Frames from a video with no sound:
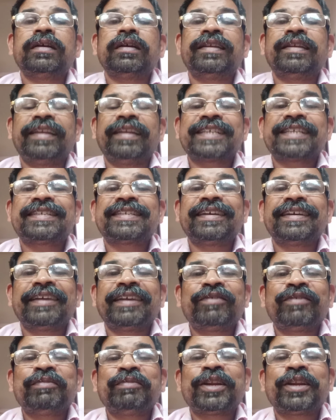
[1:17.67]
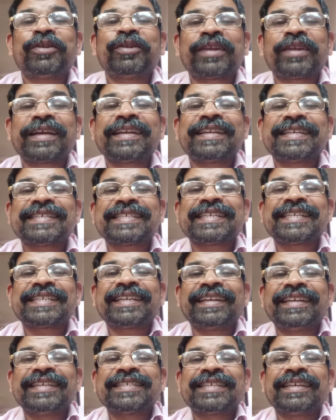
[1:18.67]
Next environmental
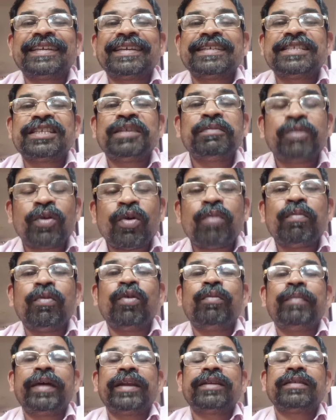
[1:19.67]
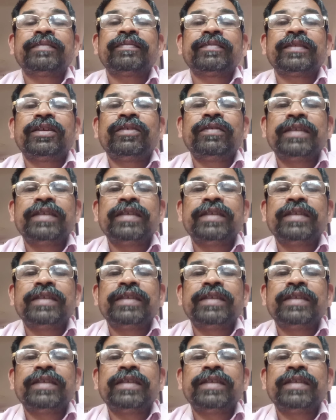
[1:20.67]
organization is Chipko Movement,